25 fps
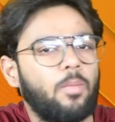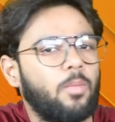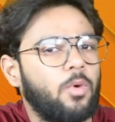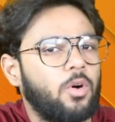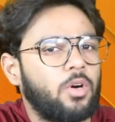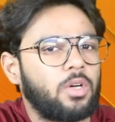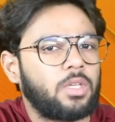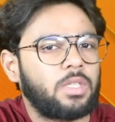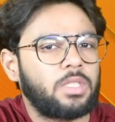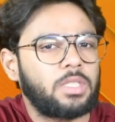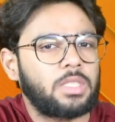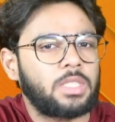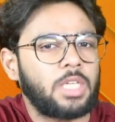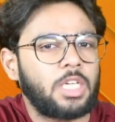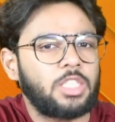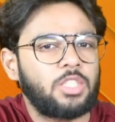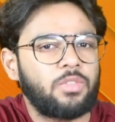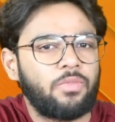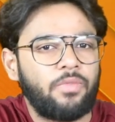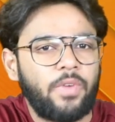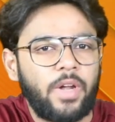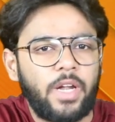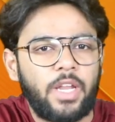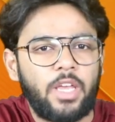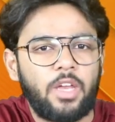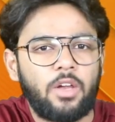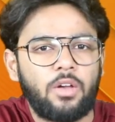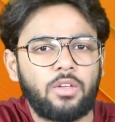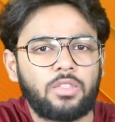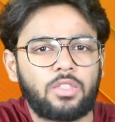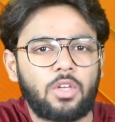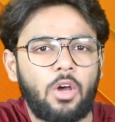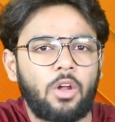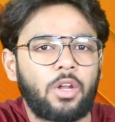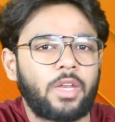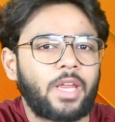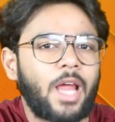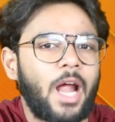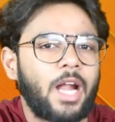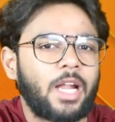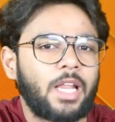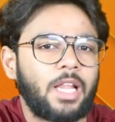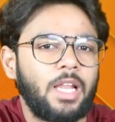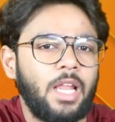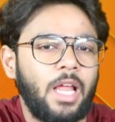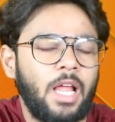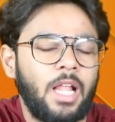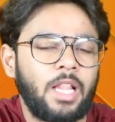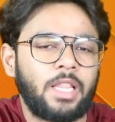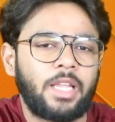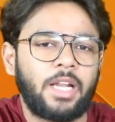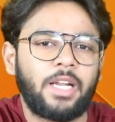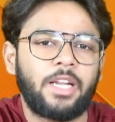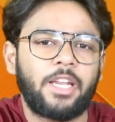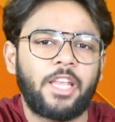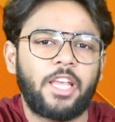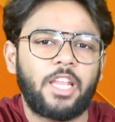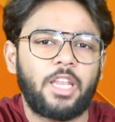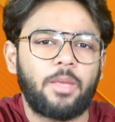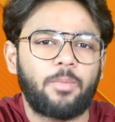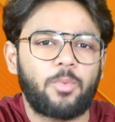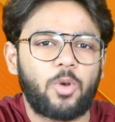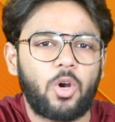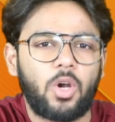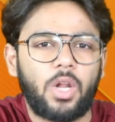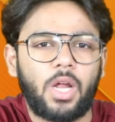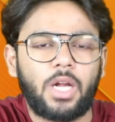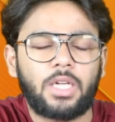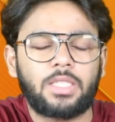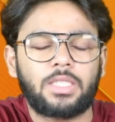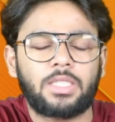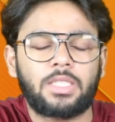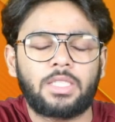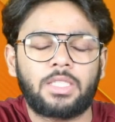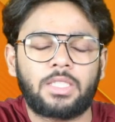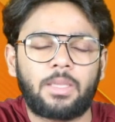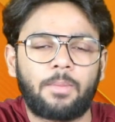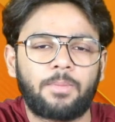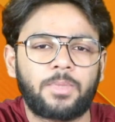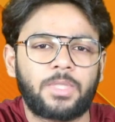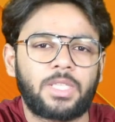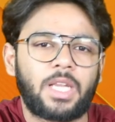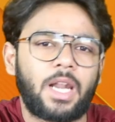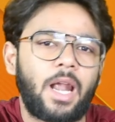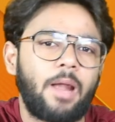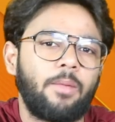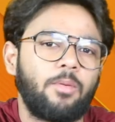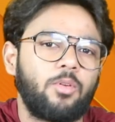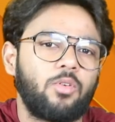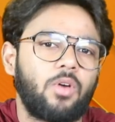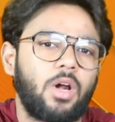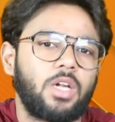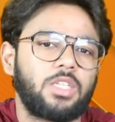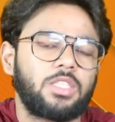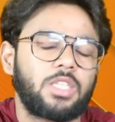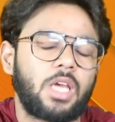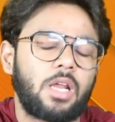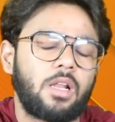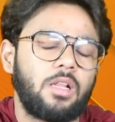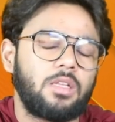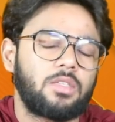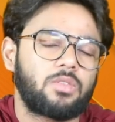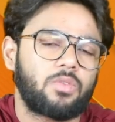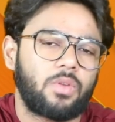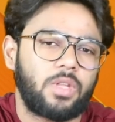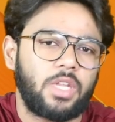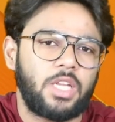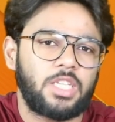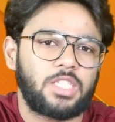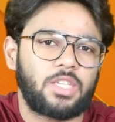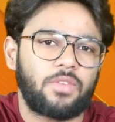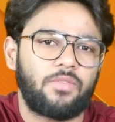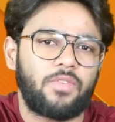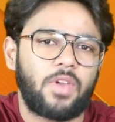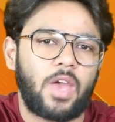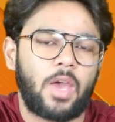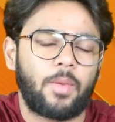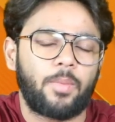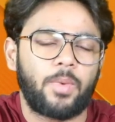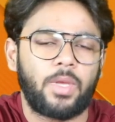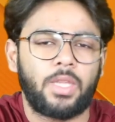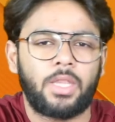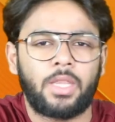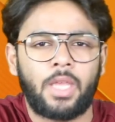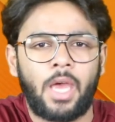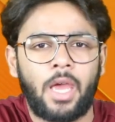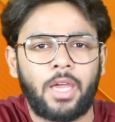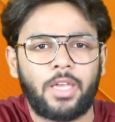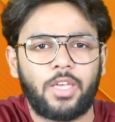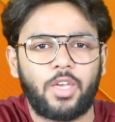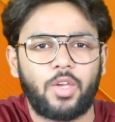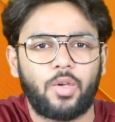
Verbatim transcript: more such videos on cattle health and dairy products, subscribe to our channel Swadeshi VIP. Thank